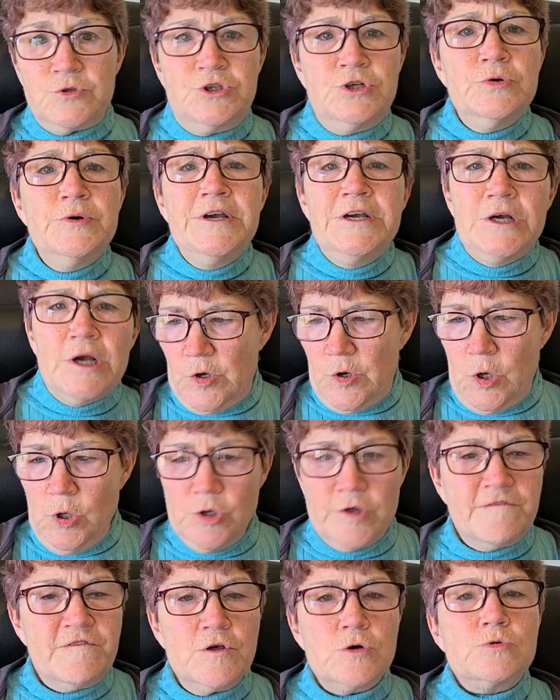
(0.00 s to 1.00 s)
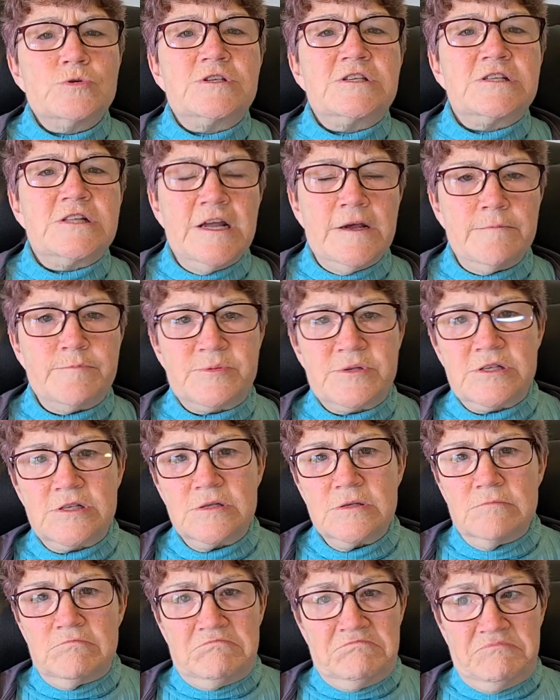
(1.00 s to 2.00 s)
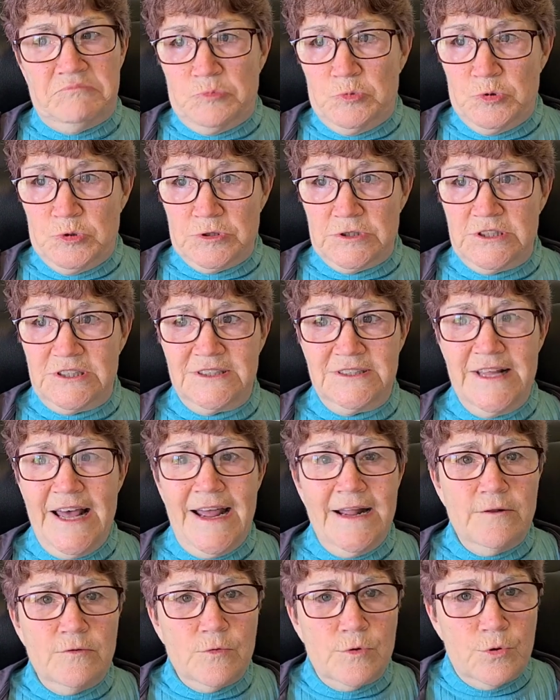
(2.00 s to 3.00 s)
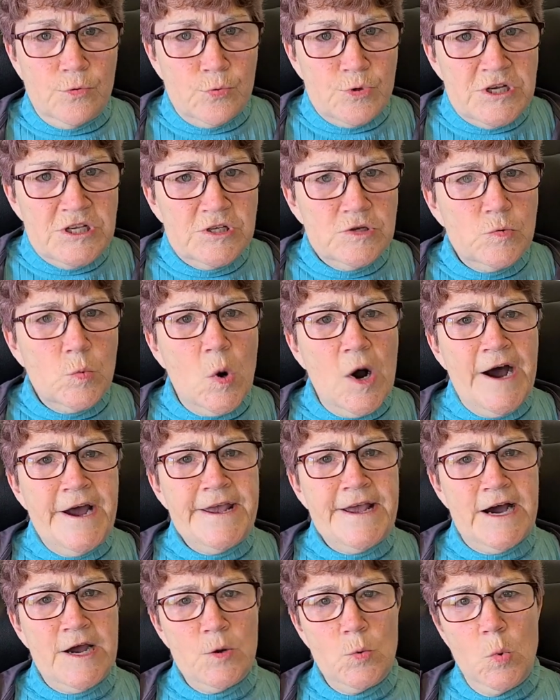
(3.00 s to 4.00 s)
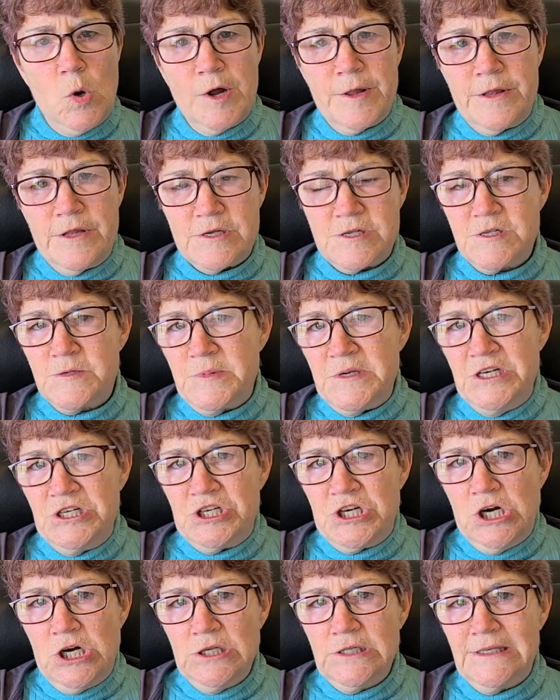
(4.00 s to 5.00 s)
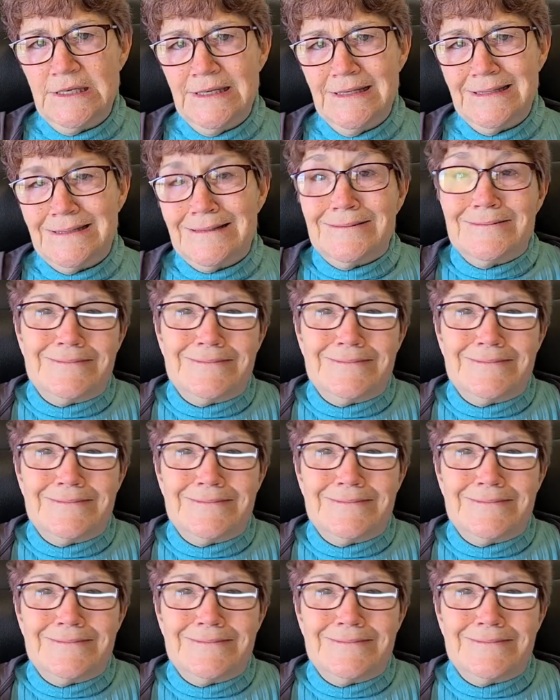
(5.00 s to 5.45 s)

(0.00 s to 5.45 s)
Doing all of those steps, was that the reason why I won the speech contest?